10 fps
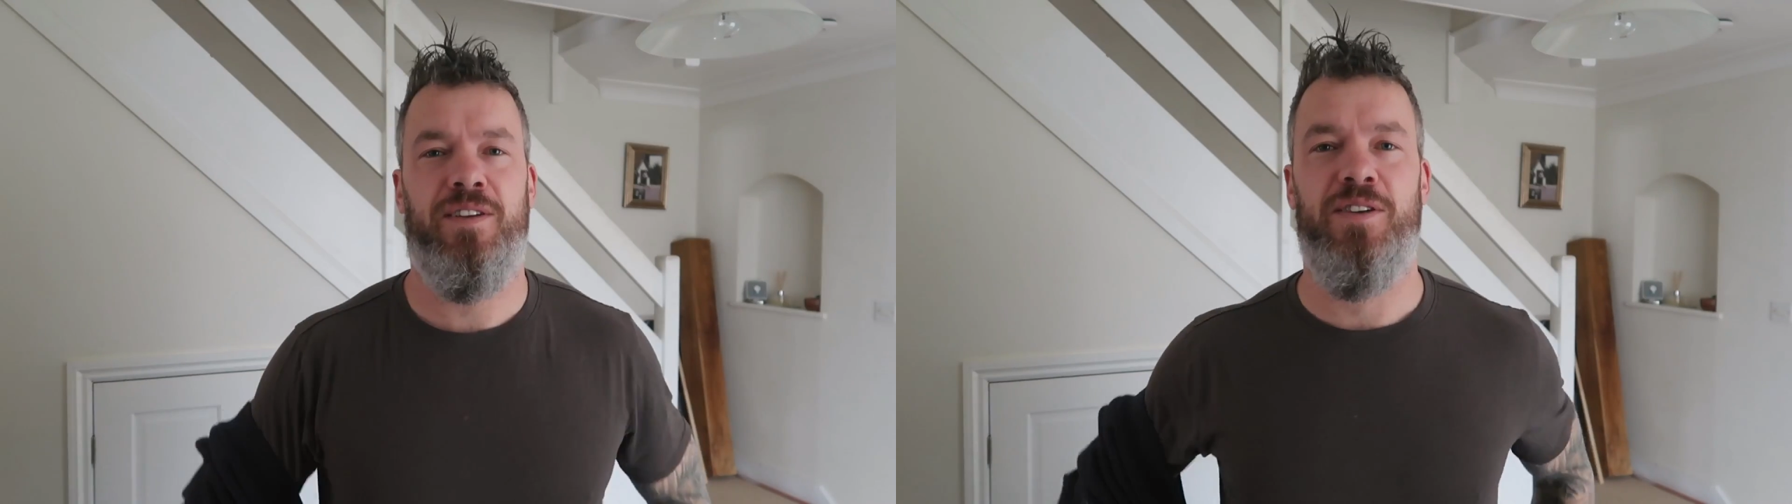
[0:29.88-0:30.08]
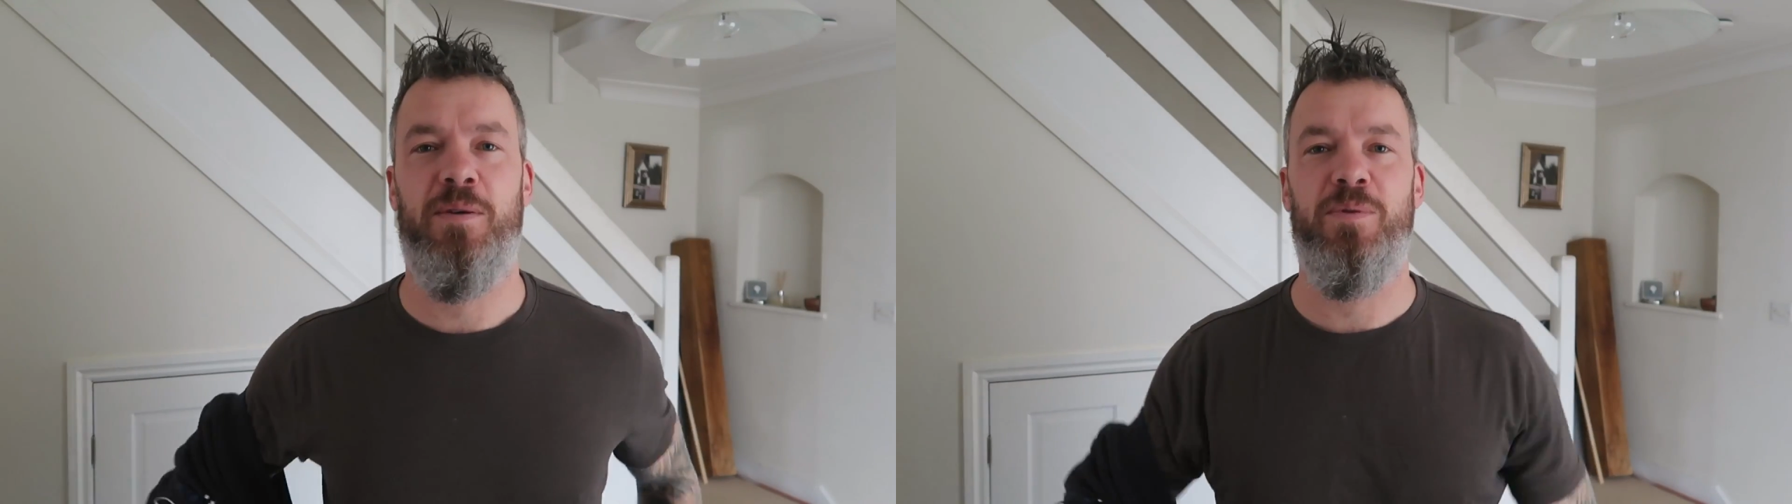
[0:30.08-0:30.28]

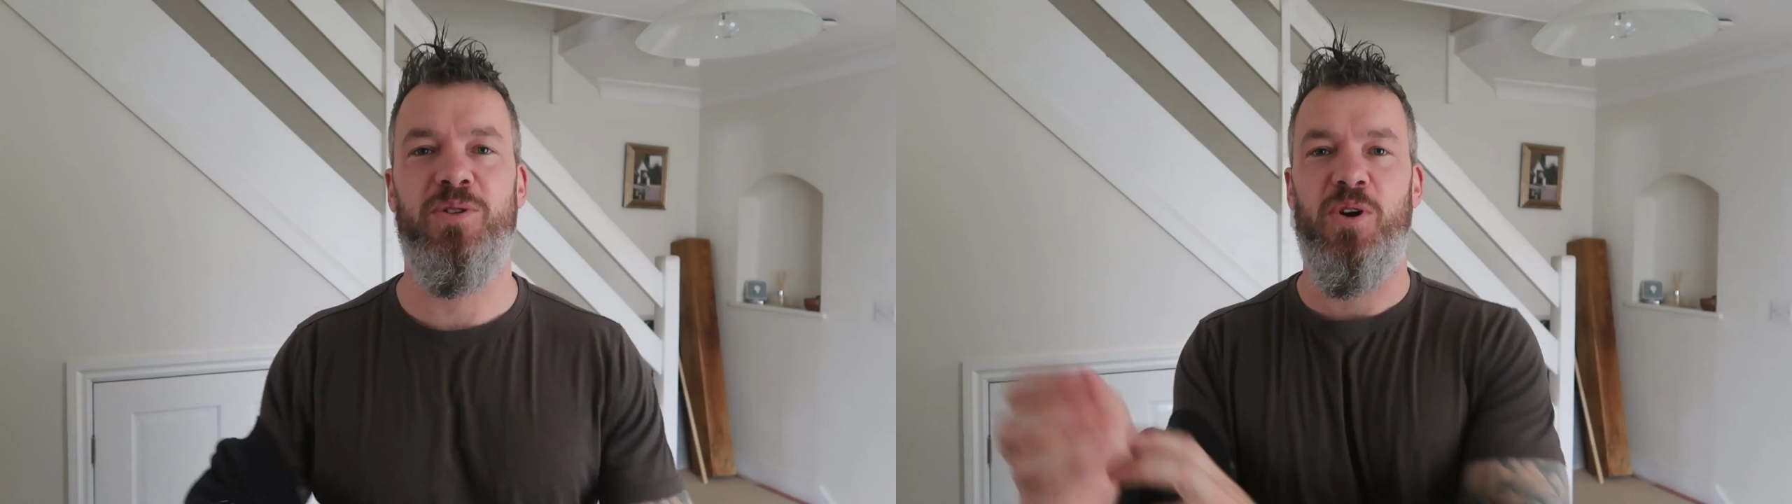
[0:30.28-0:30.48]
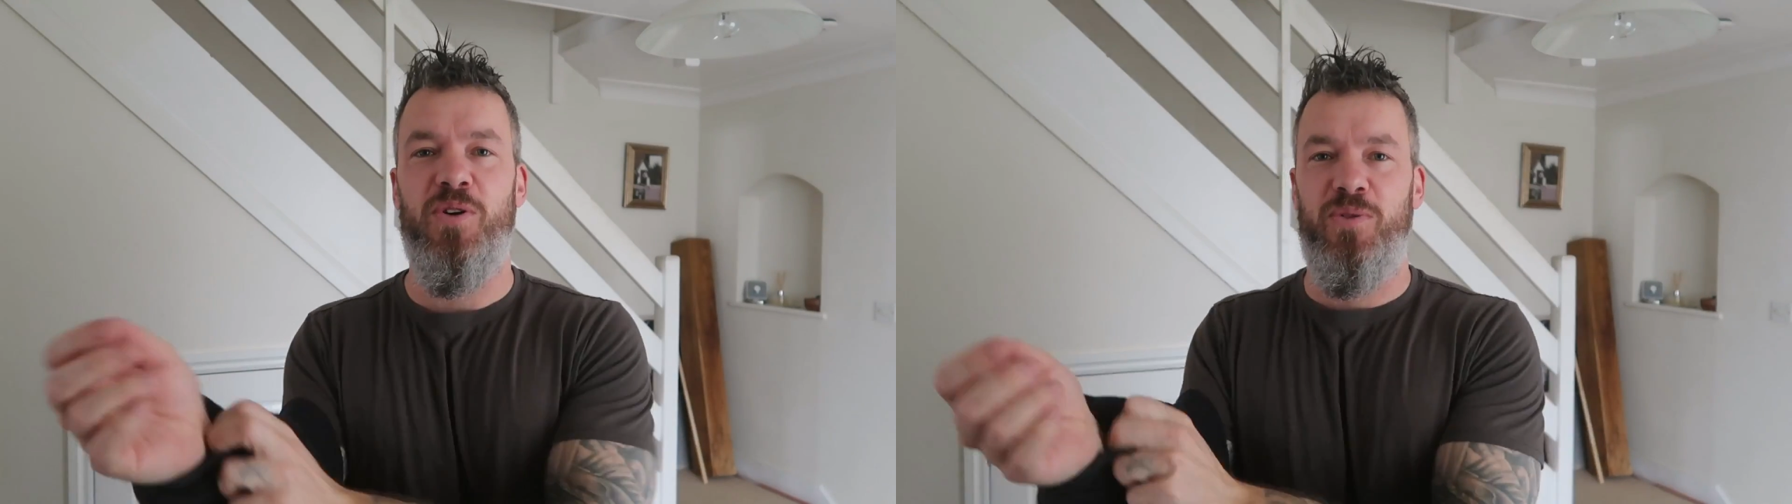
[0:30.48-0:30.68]

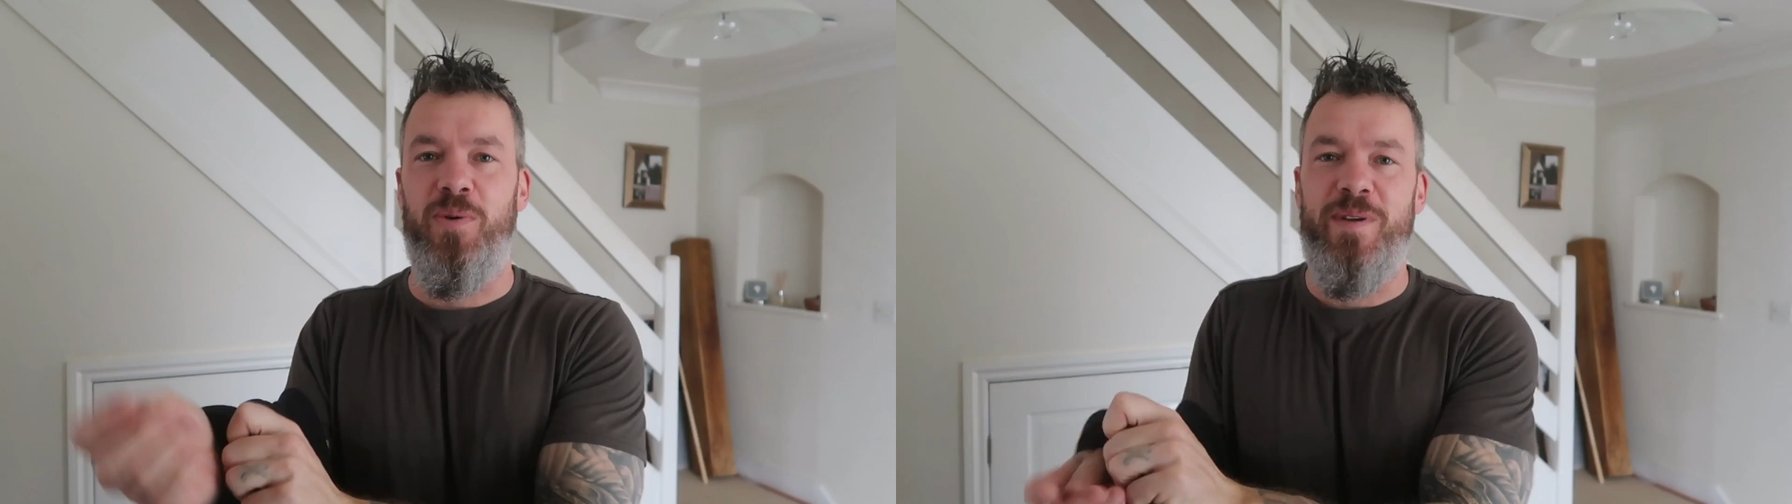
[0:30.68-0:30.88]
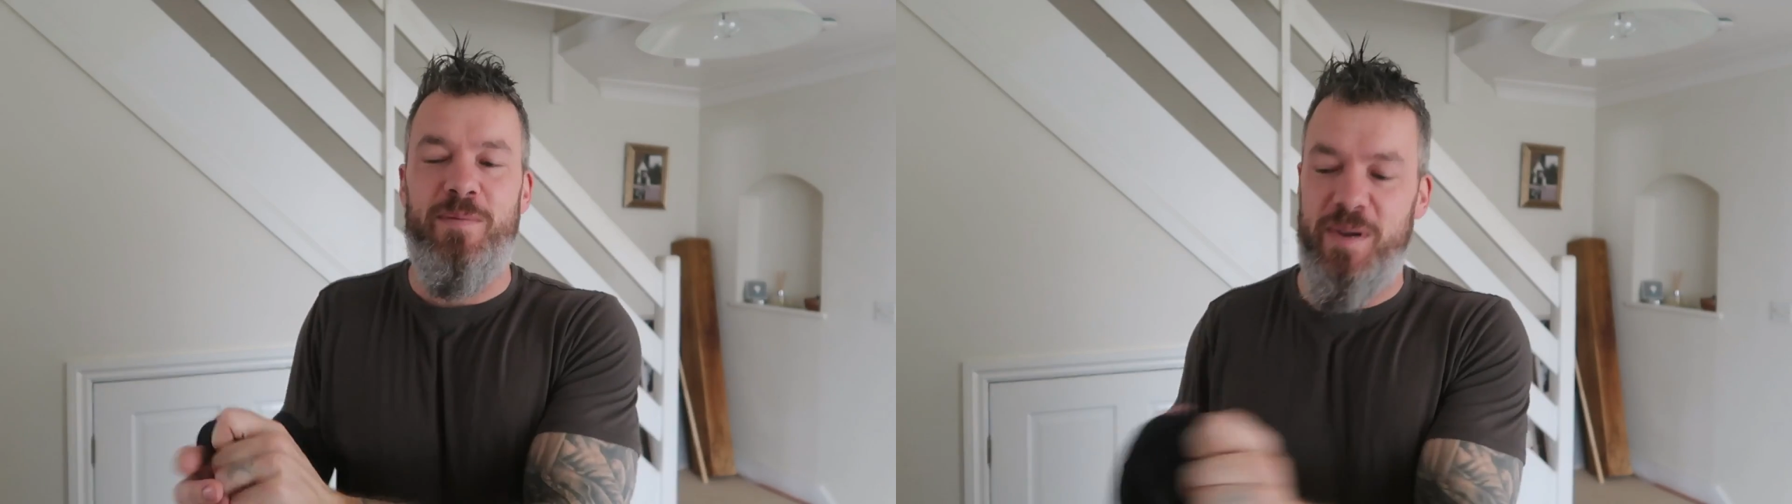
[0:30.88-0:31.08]
Jumpers off, we mean